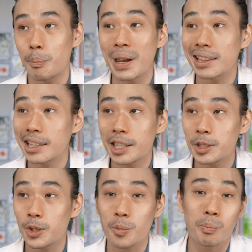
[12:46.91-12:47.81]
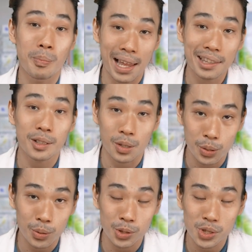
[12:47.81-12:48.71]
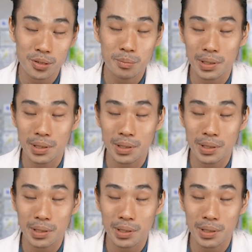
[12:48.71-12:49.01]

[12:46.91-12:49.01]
maintain your blood glucose?